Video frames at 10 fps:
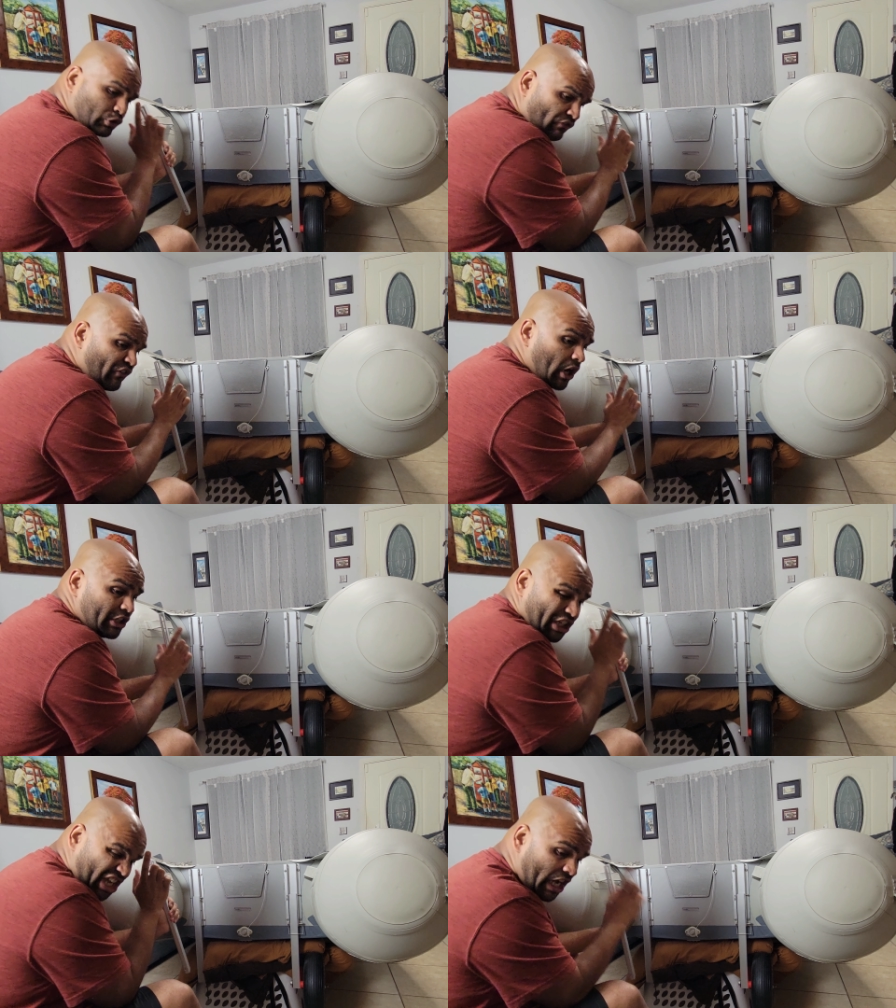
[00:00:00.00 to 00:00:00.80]
so far
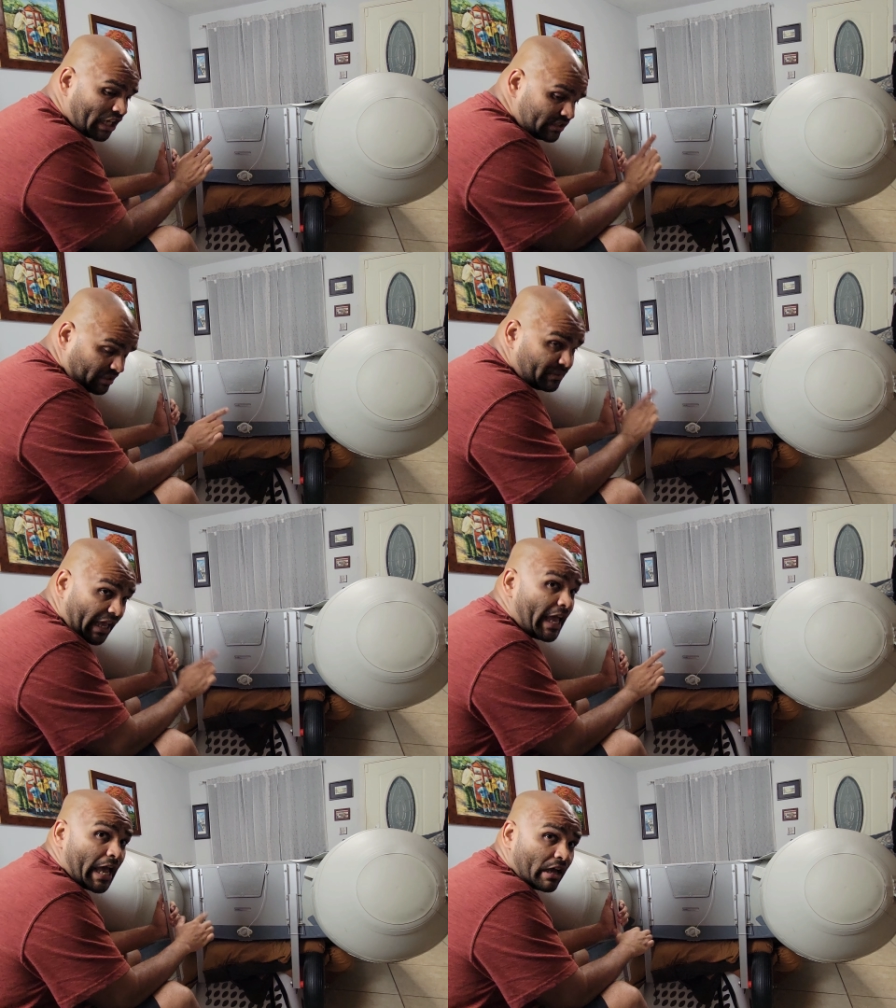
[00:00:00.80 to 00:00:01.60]
the cons that
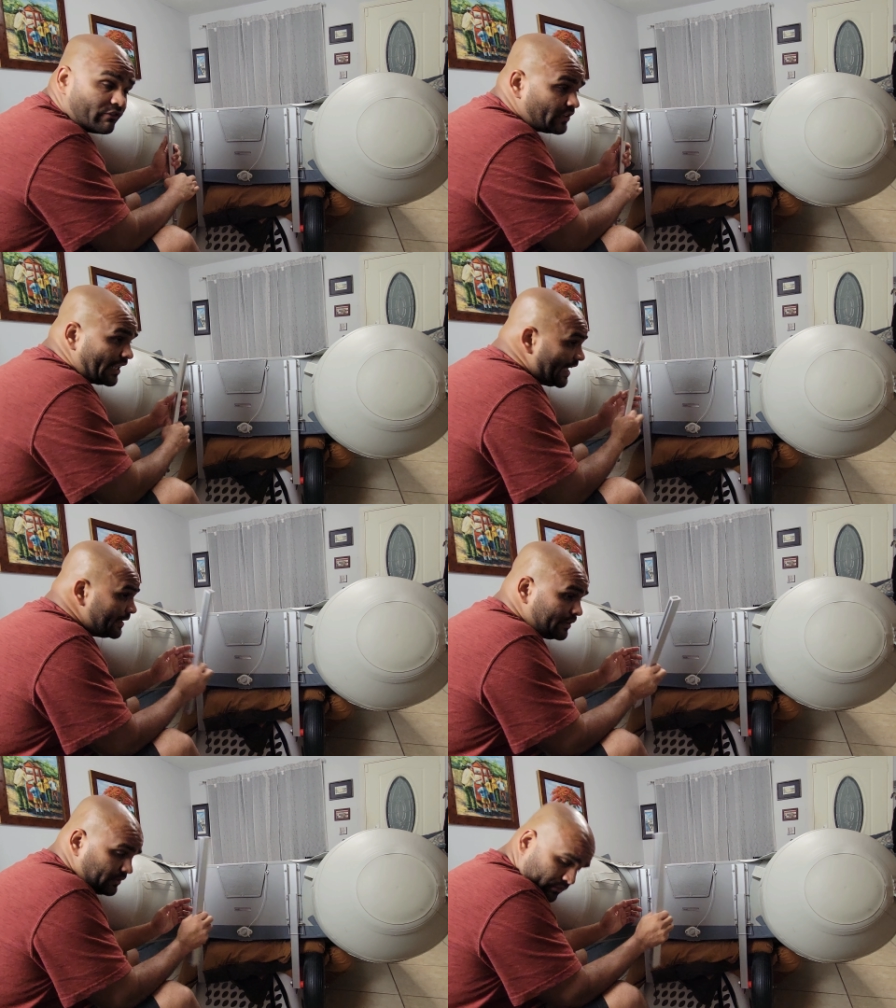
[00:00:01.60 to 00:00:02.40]
they have,
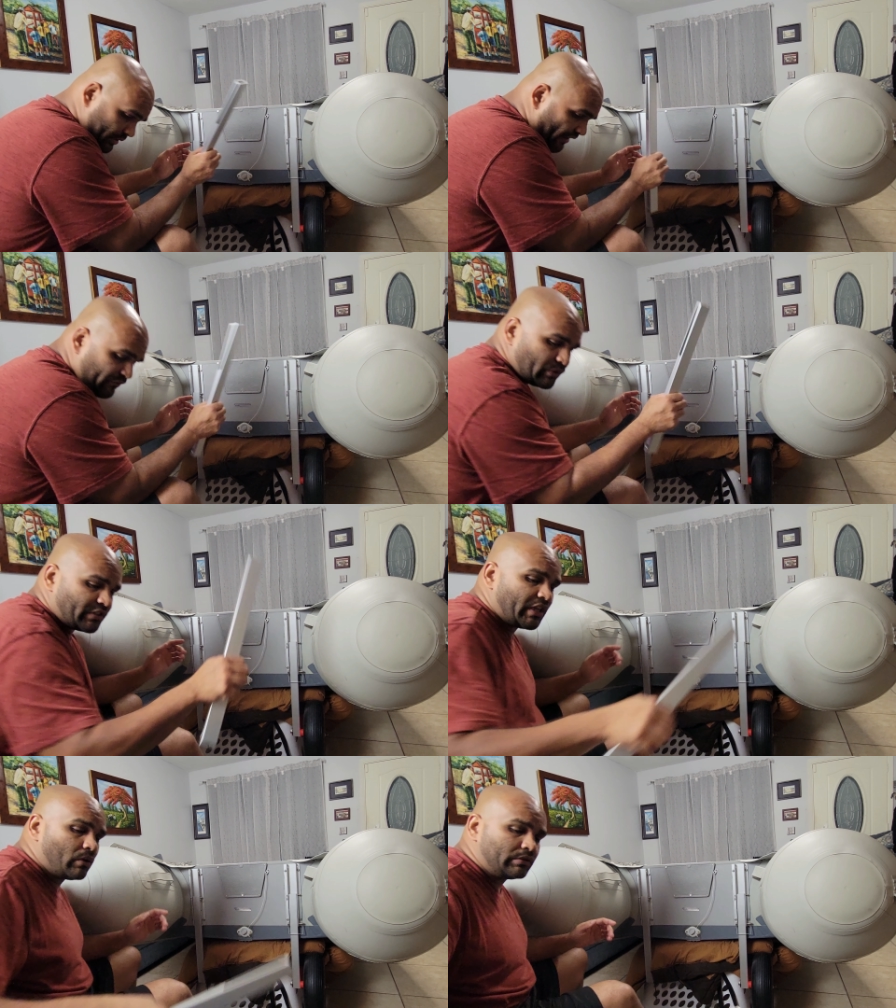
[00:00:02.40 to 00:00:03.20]
again, not for
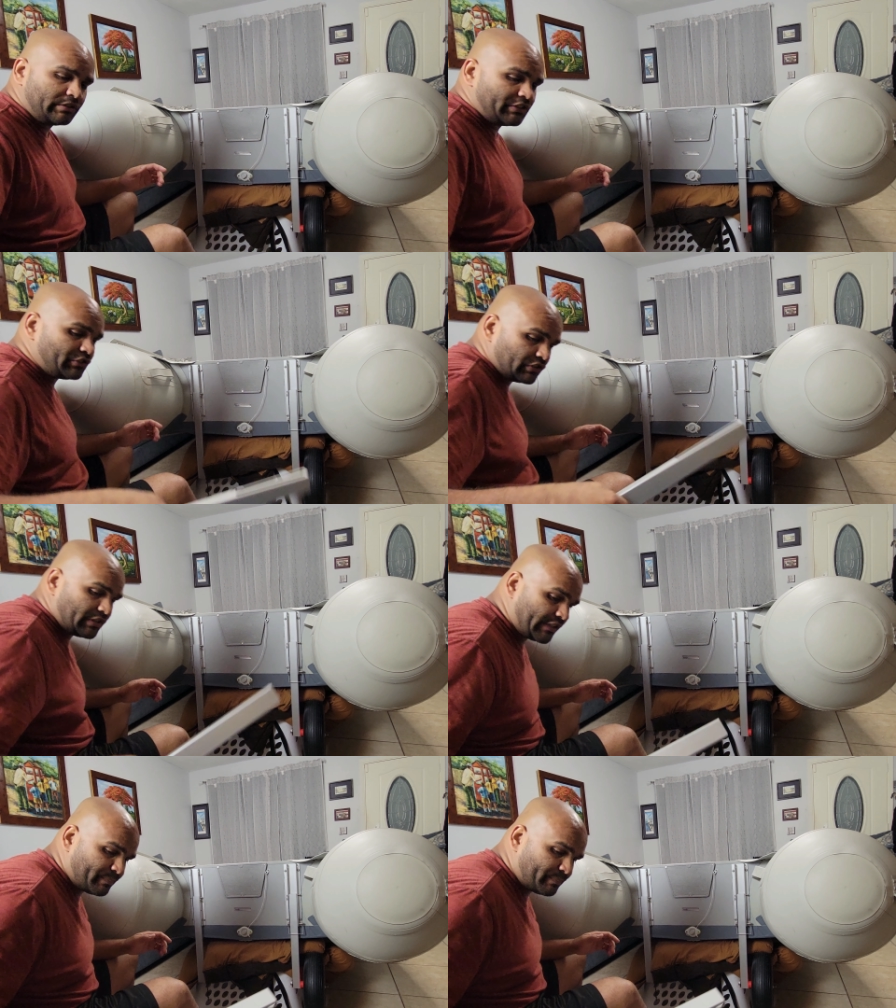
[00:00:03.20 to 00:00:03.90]
sale. This is just an